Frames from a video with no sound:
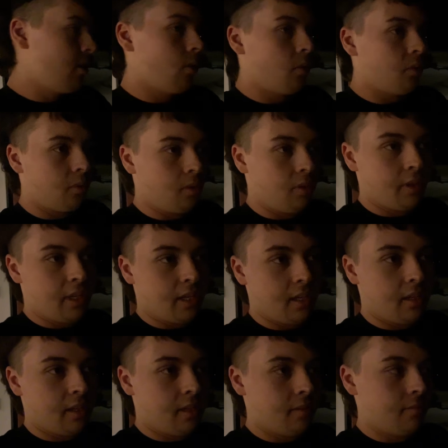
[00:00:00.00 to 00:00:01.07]
all
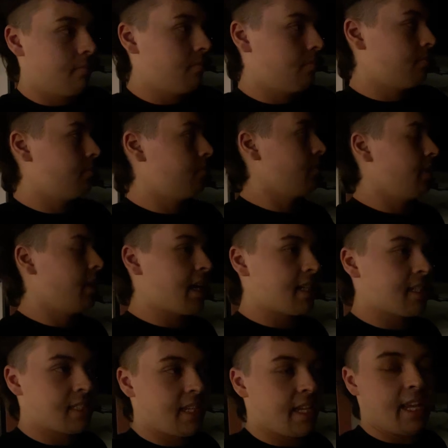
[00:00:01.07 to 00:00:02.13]
the
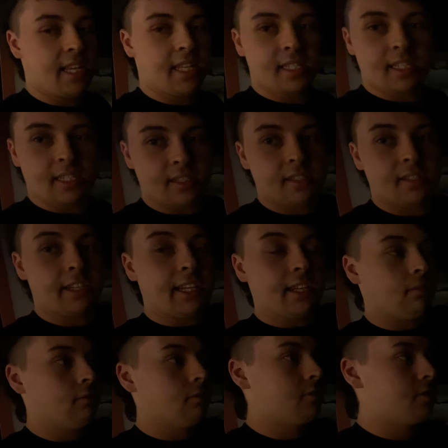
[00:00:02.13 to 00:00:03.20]
gaskets and
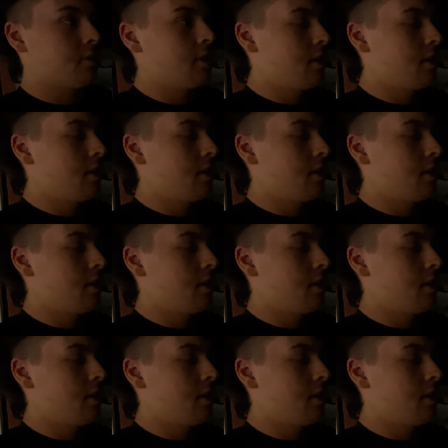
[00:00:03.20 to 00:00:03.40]
seals